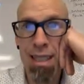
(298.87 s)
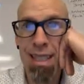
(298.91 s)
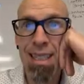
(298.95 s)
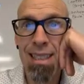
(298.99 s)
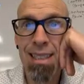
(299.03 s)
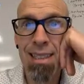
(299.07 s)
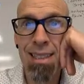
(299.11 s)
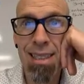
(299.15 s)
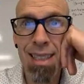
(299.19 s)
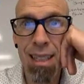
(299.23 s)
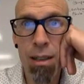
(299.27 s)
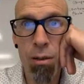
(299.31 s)

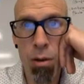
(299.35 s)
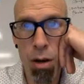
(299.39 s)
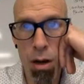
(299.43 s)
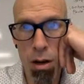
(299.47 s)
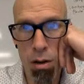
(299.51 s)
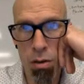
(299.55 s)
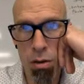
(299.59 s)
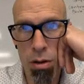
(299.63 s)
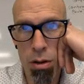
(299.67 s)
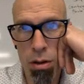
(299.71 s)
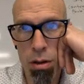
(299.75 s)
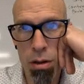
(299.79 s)

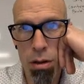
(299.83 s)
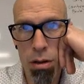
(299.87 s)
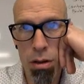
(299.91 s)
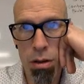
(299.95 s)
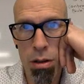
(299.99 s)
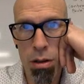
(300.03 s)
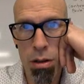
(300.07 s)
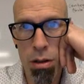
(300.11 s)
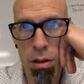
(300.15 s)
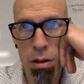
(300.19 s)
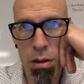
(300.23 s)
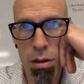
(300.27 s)
0.
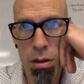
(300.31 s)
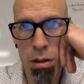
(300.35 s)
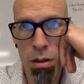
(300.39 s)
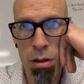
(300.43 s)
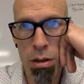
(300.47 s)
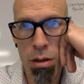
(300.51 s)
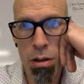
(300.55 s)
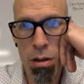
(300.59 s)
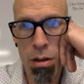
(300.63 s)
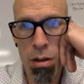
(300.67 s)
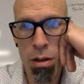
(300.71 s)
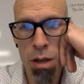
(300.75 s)

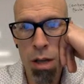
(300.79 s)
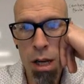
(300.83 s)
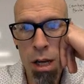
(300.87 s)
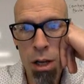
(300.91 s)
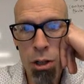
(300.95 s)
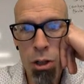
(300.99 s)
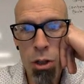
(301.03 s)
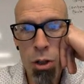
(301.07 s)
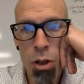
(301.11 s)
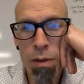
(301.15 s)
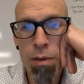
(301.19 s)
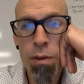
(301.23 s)

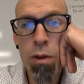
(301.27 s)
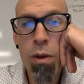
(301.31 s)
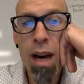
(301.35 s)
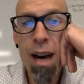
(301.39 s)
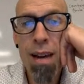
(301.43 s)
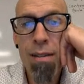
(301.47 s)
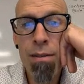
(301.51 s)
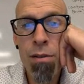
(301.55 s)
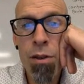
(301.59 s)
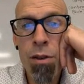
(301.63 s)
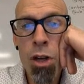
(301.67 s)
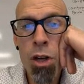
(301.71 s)
So if you
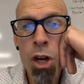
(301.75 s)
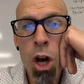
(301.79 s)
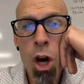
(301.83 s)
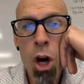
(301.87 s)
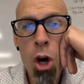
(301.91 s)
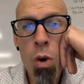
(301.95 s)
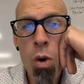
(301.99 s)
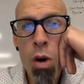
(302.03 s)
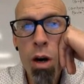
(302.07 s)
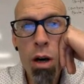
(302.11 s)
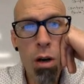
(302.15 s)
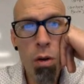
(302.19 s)
have
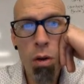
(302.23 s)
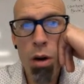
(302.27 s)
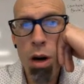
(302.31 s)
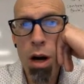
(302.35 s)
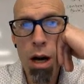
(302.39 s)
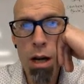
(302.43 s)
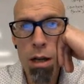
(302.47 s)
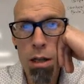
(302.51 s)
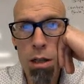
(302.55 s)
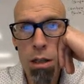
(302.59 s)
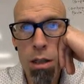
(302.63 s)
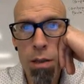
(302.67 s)
no
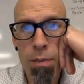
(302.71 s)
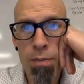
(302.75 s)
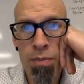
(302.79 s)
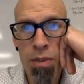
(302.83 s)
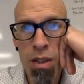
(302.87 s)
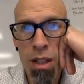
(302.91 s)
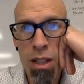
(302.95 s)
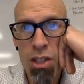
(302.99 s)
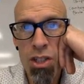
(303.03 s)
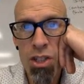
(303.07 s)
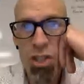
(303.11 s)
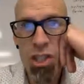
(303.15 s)
across,
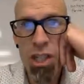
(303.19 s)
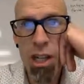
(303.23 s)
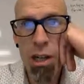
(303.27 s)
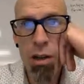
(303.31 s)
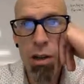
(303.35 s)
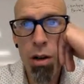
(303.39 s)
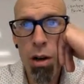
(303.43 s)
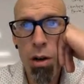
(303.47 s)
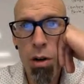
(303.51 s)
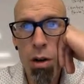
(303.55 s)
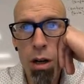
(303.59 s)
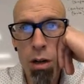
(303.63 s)

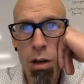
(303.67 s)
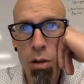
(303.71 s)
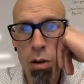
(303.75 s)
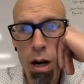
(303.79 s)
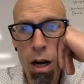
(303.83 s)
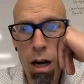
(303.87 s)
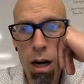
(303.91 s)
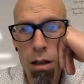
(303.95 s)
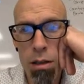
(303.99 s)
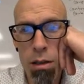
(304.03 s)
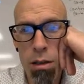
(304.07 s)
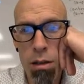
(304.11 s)
0
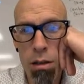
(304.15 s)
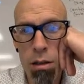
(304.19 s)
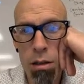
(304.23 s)
across,